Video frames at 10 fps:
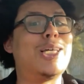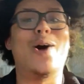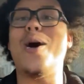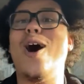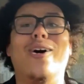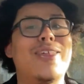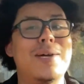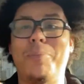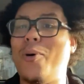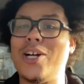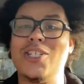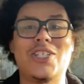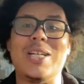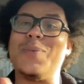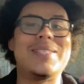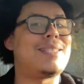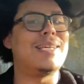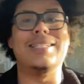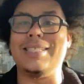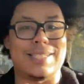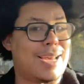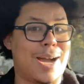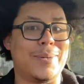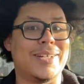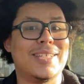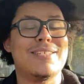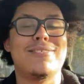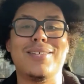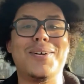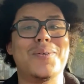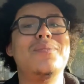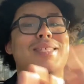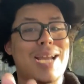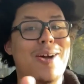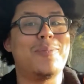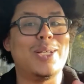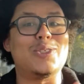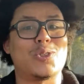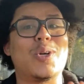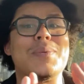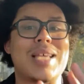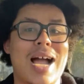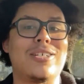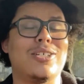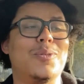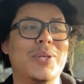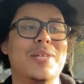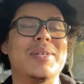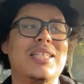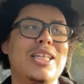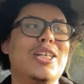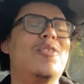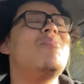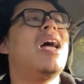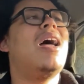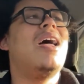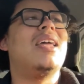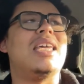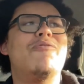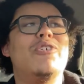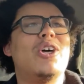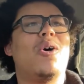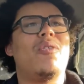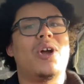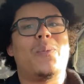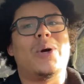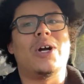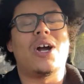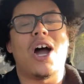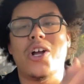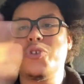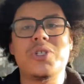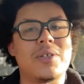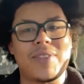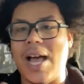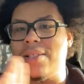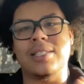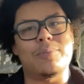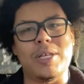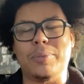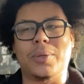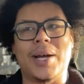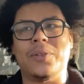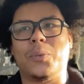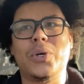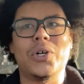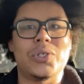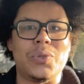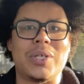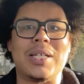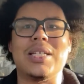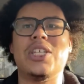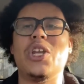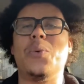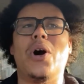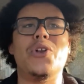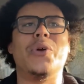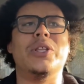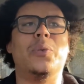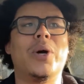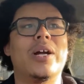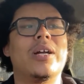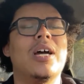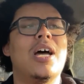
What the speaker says: All the important shit was still in the tower. So the tower being destroyed was actually a really big deal, even though there were hundreds of thousands of people around the world who can continue on doing the work.